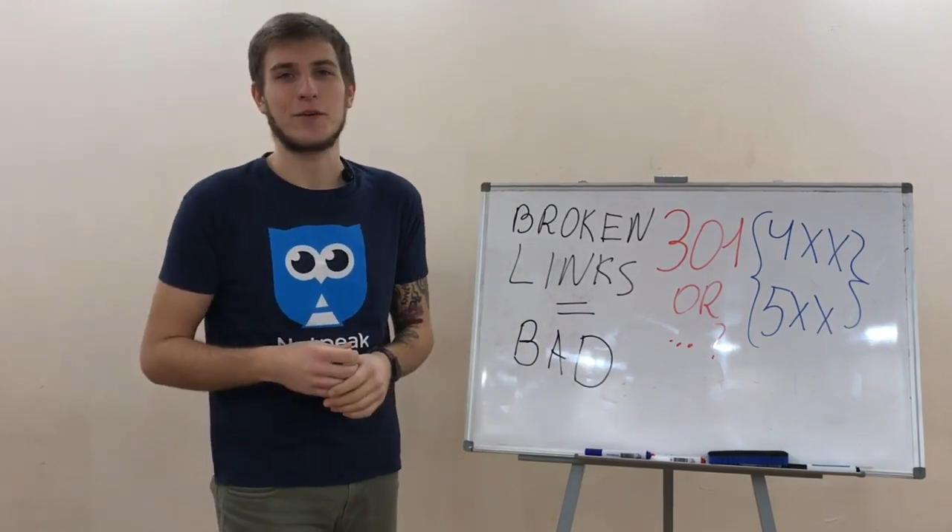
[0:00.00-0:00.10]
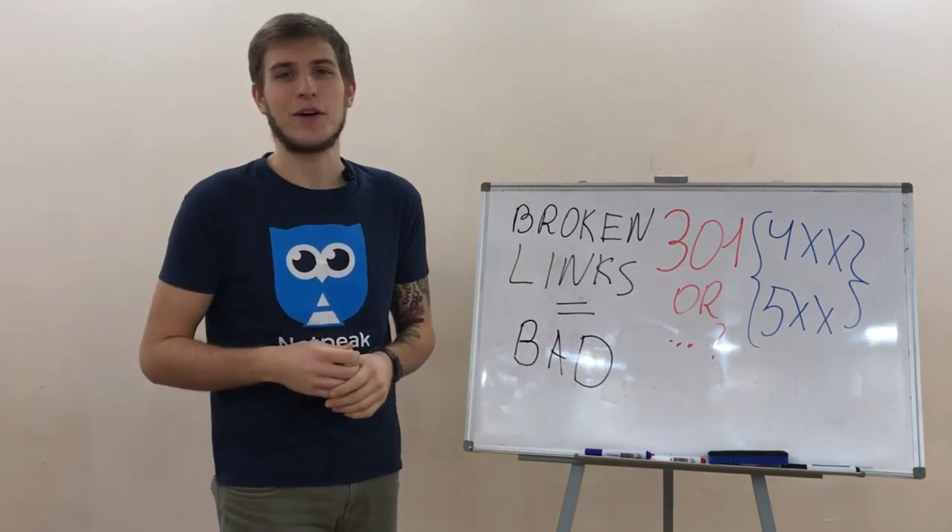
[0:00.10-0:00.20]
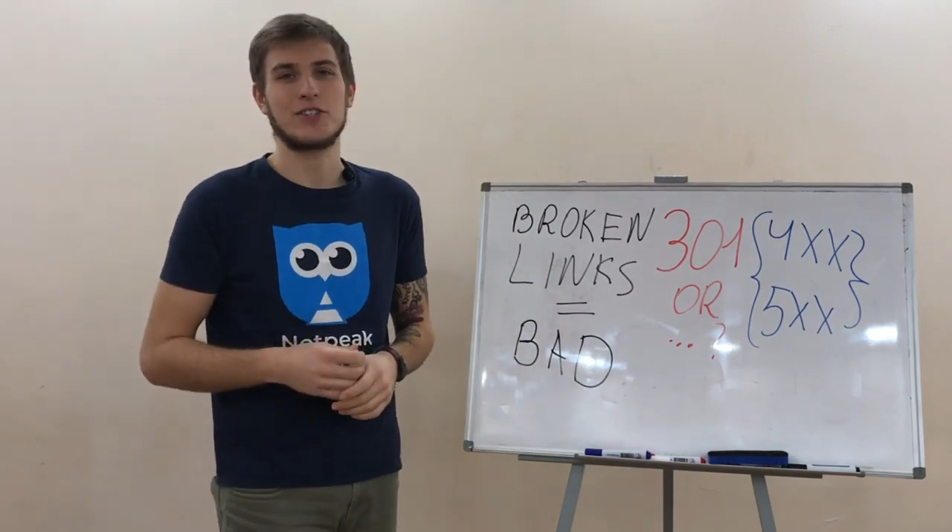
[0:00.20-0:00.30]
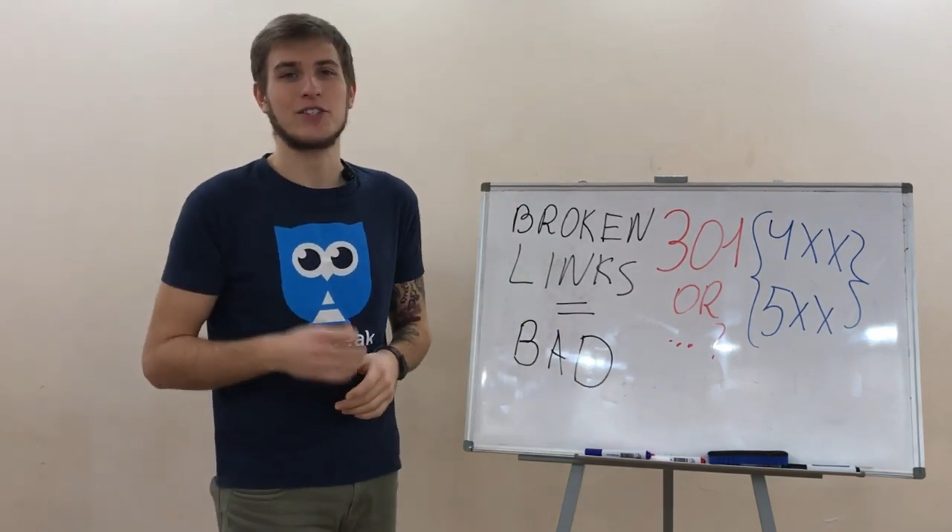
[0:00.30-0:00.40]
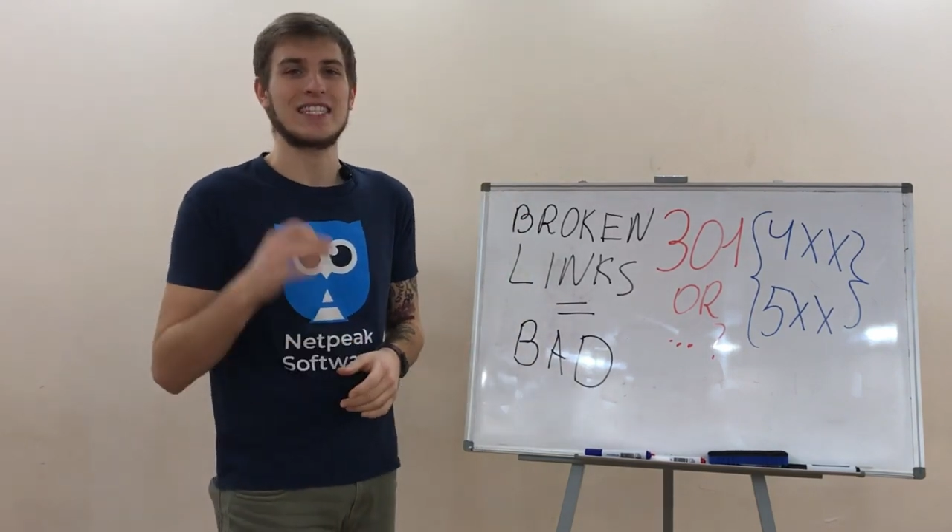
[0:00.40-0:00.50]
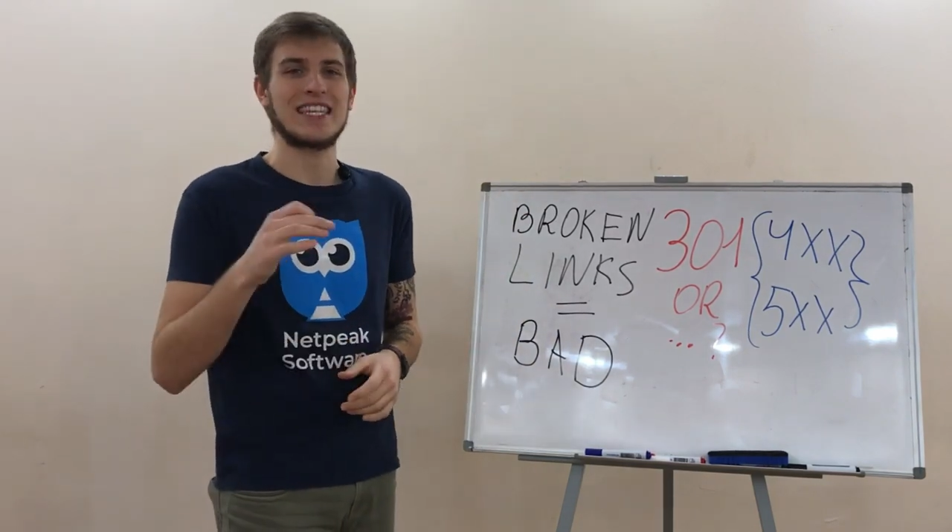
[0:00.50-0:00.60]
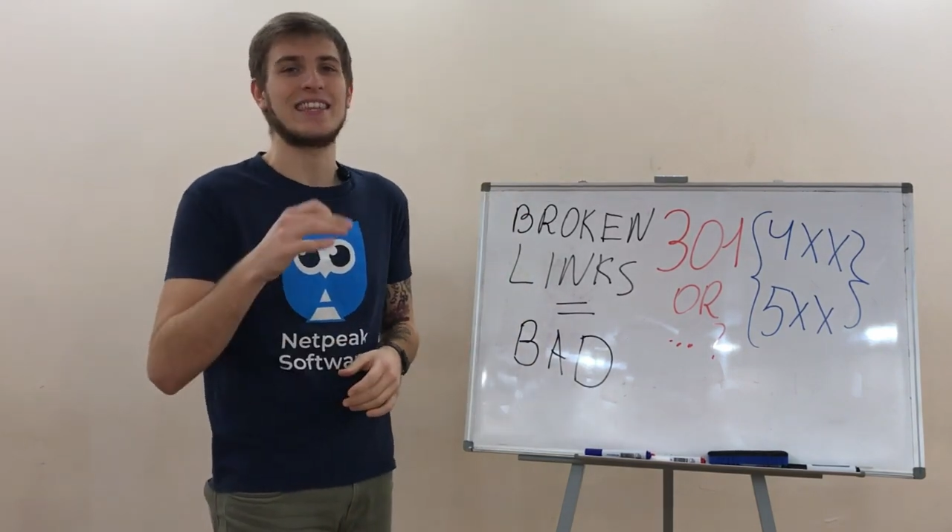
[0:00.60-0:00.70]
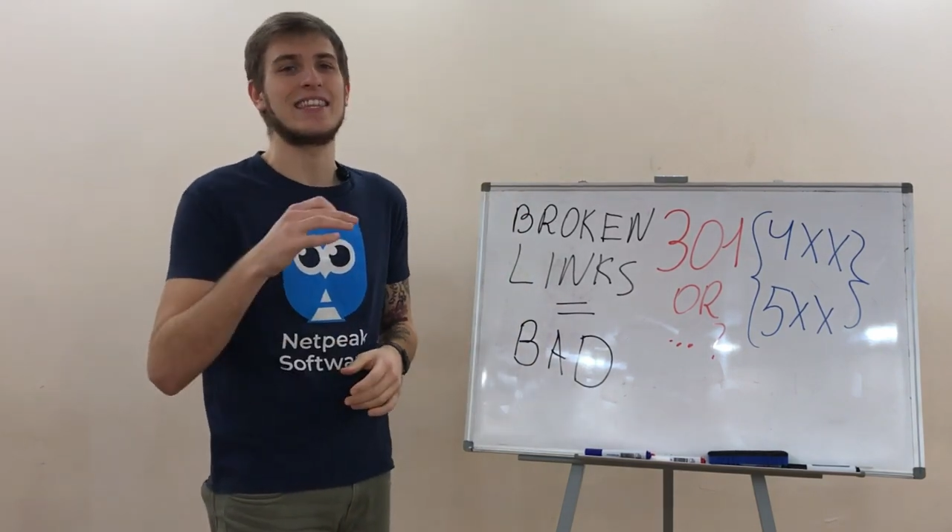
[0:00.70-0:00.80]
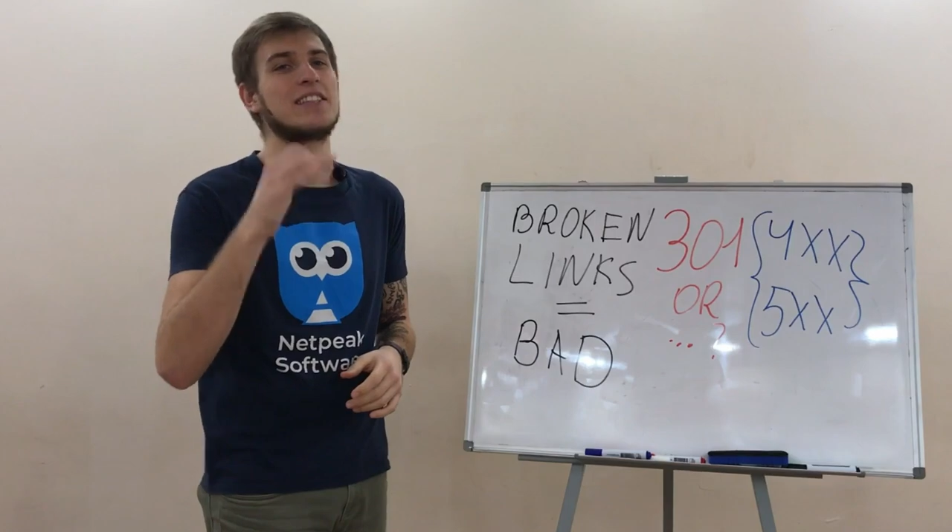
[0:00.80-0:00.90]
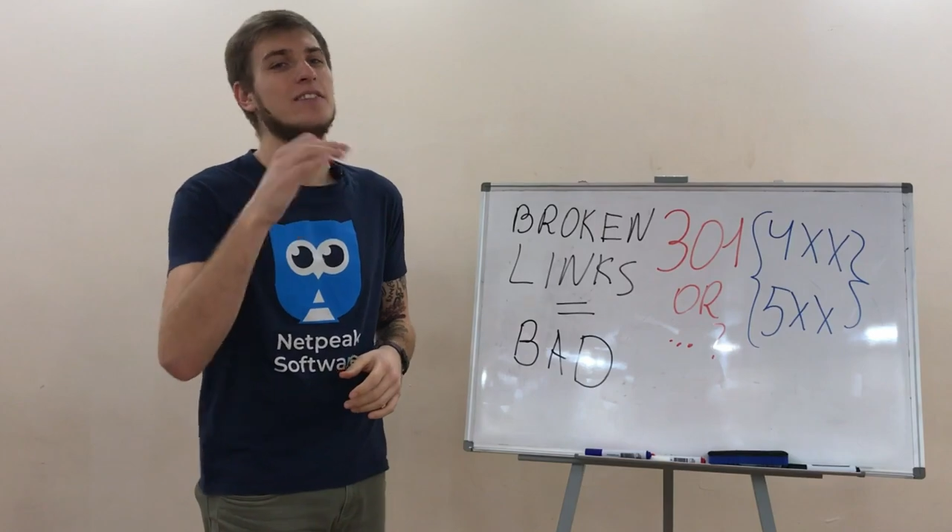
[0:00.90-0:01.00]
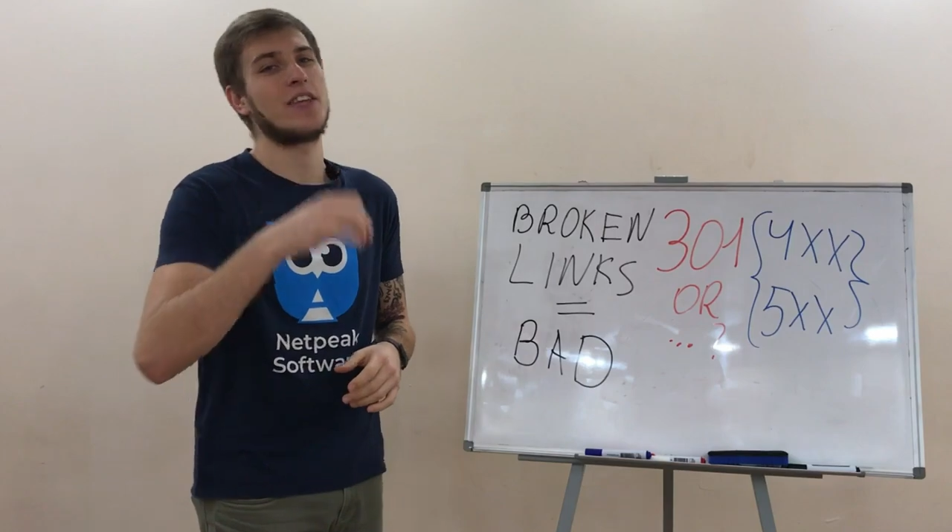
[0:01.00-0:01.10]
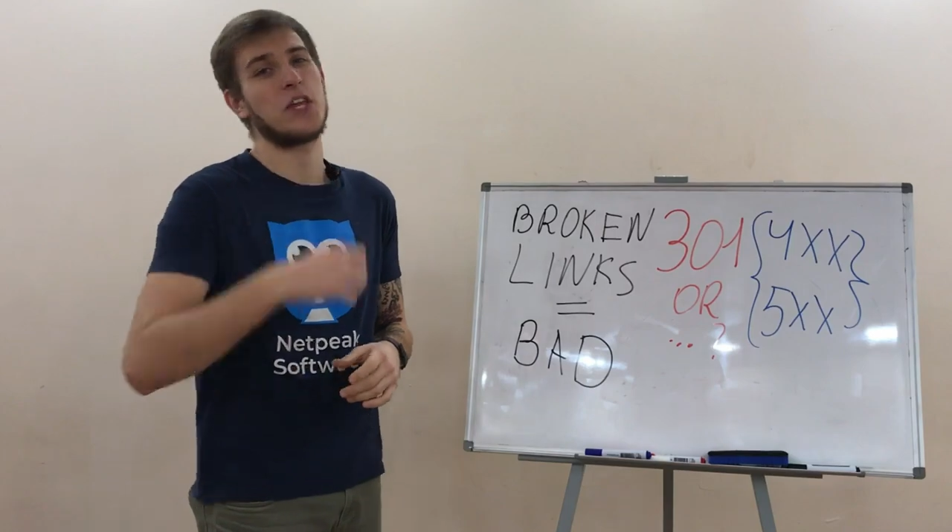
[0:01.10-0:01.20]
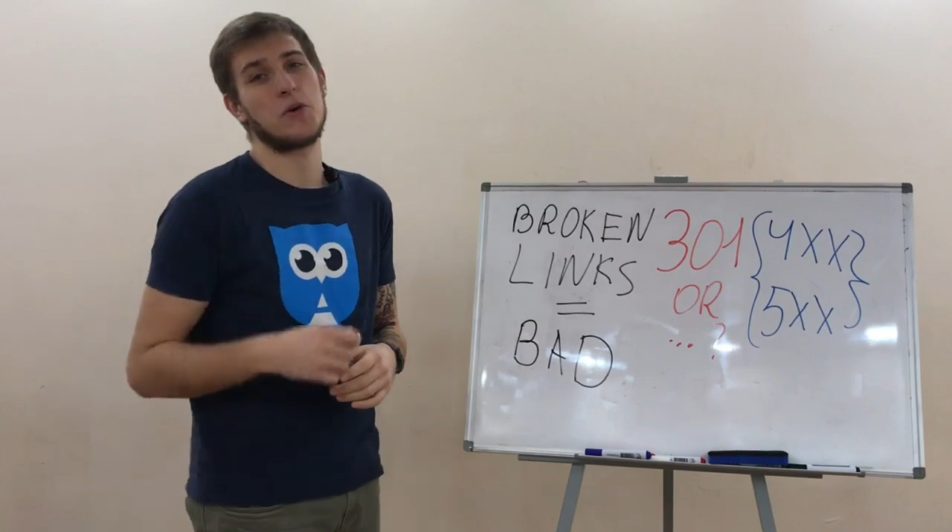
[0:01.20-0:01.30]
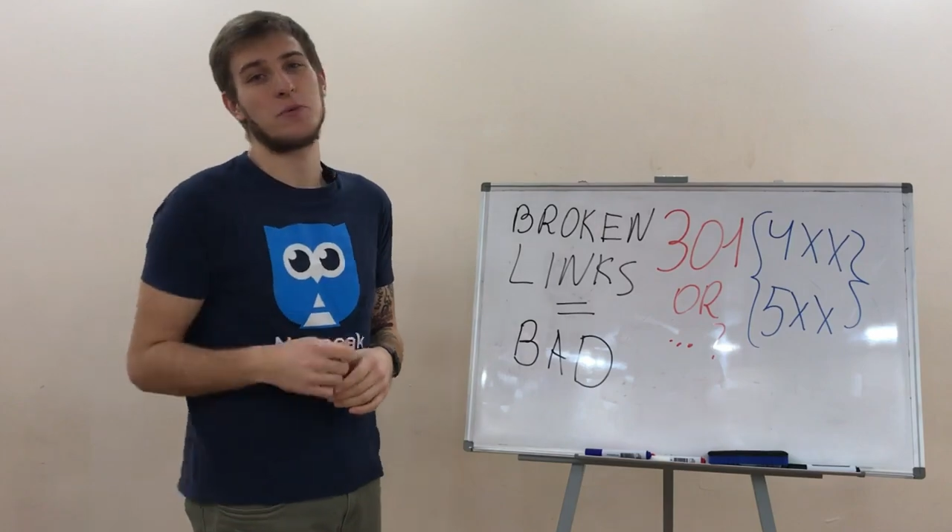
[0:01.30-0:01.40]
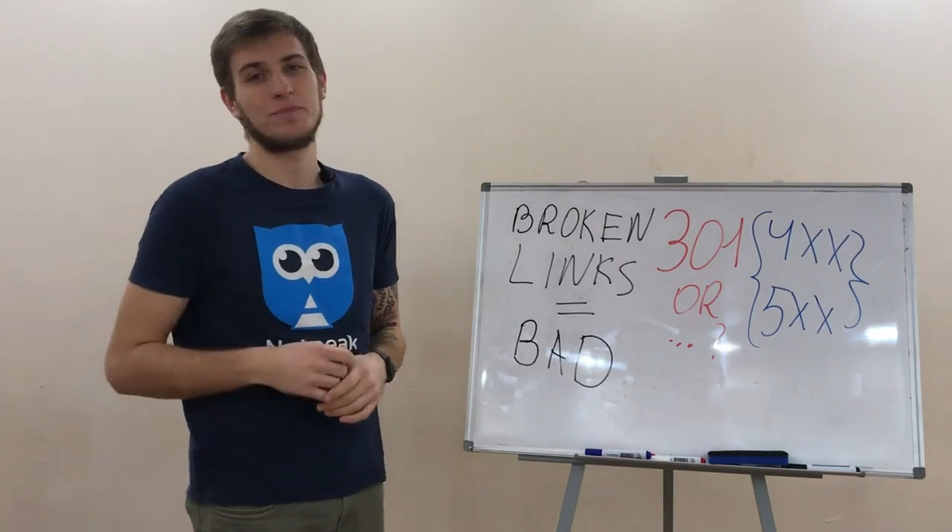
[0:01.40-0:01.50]
questions in this
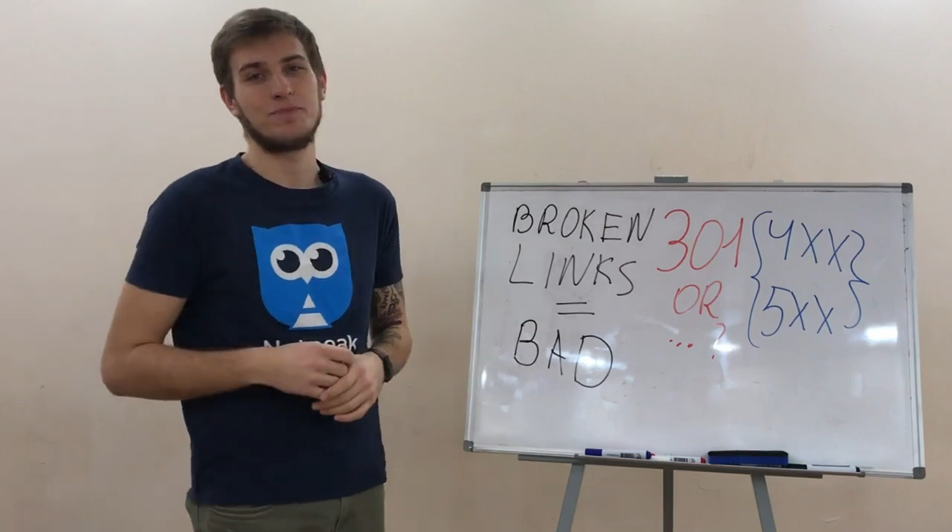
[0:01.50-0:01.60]
video.